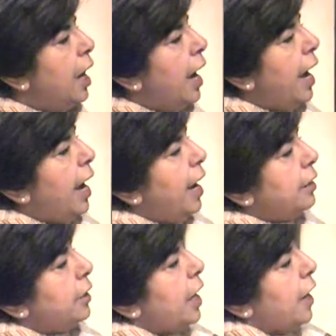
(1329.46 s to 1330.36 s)

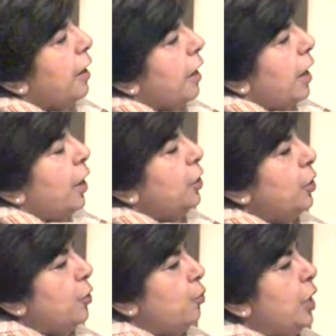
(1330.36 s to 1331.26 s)
And
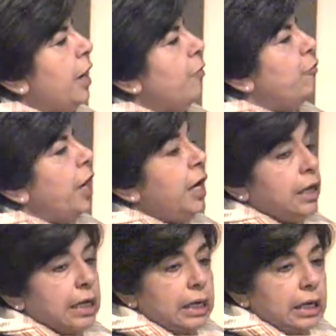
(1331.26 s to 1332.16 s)
we are very
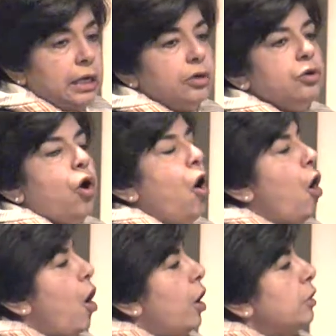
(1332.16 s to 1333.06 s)
keen
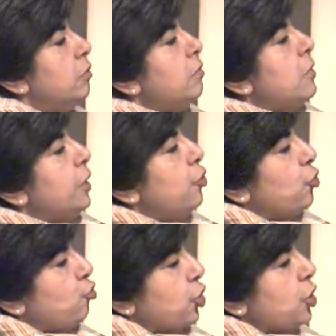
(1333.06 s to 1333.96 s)
on
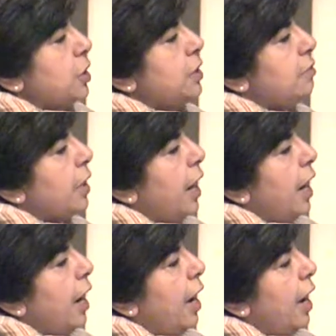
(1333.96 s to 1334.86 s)
nutrition
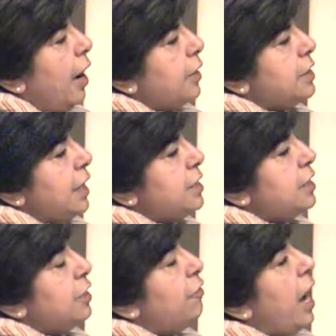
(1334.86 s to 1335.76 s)

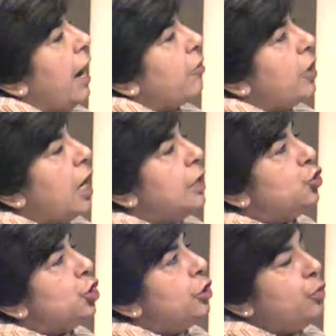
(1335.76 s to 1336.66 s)
sensitive
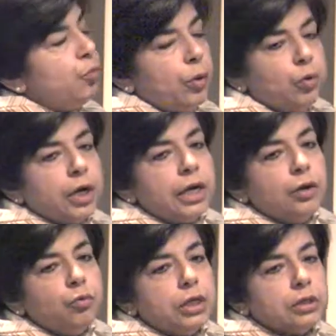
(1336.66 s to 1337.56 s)
agriculture. We are
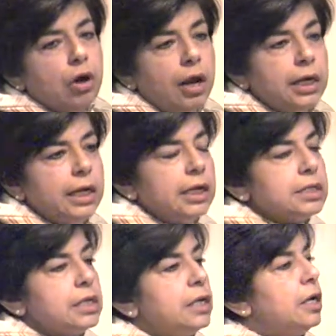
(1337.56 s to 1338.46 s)
working with
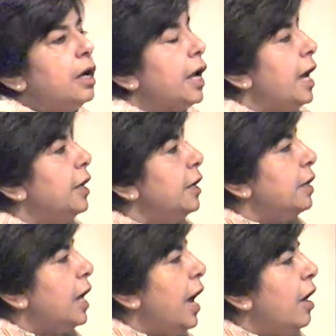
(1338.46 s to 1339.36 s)
colleagues and again
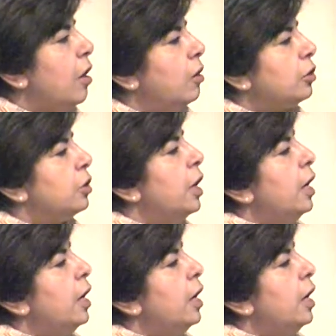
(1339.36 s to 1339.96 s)
in health,